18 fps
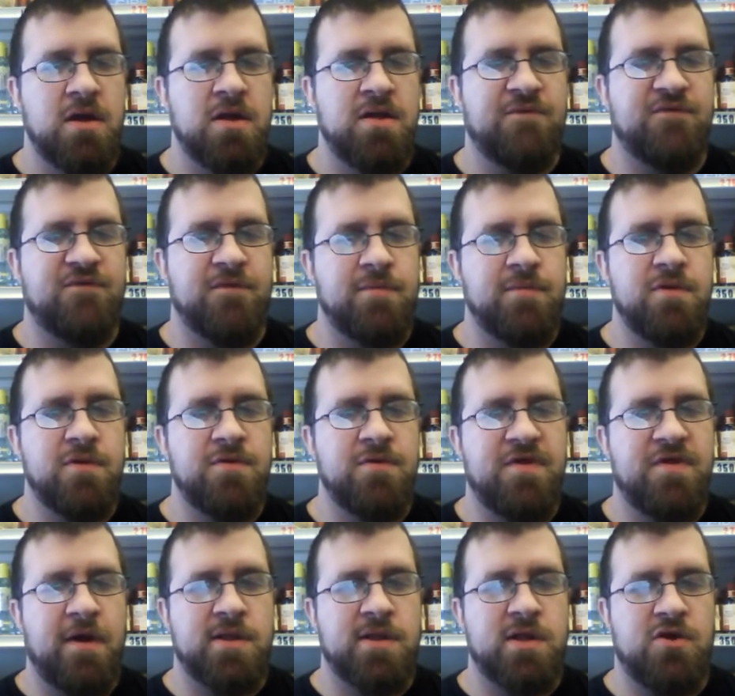It's from
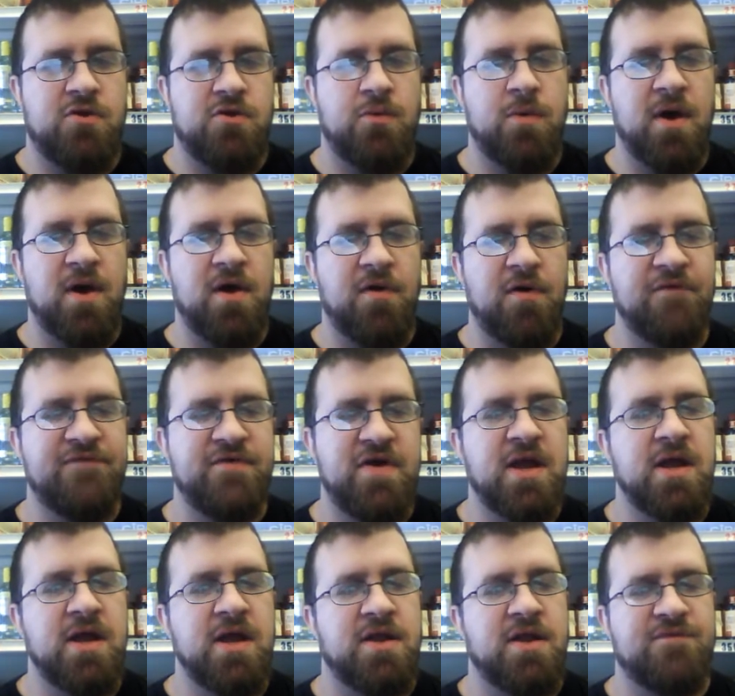2012
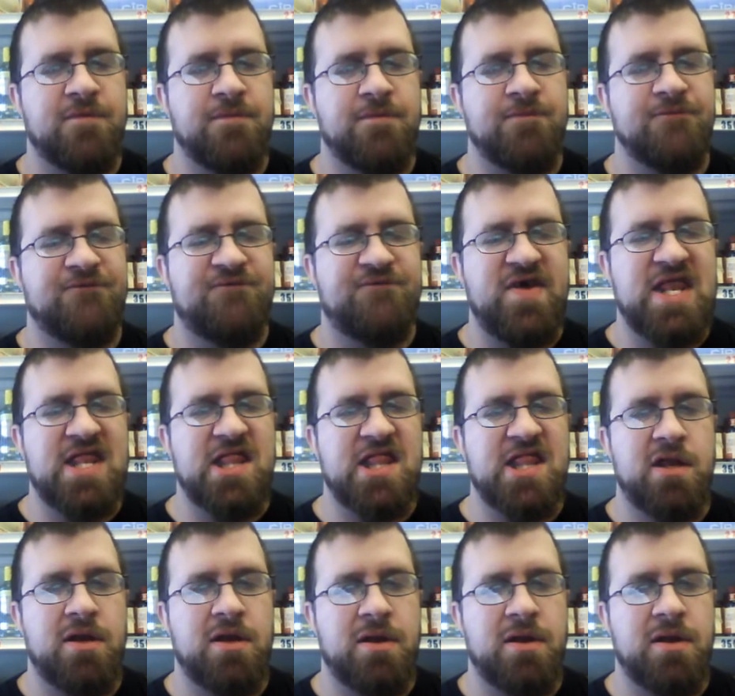and it's from
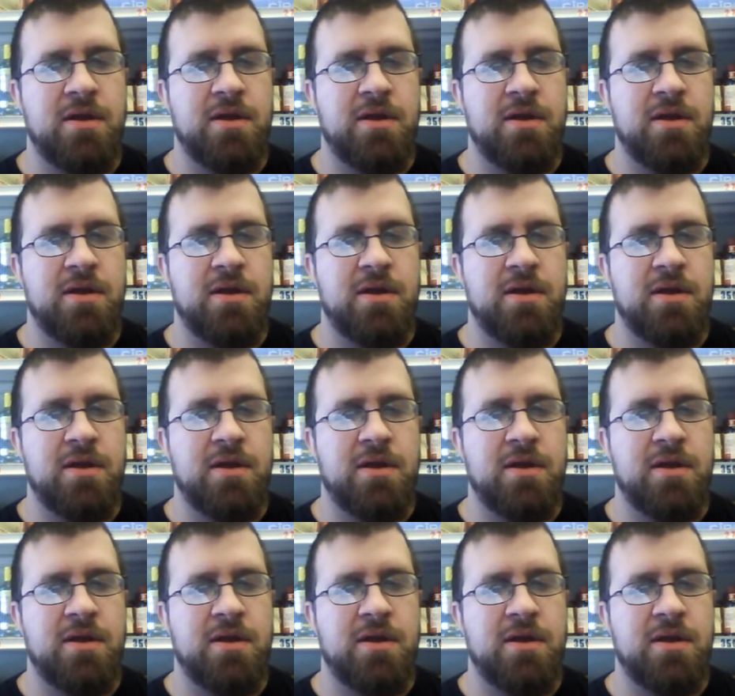Finland.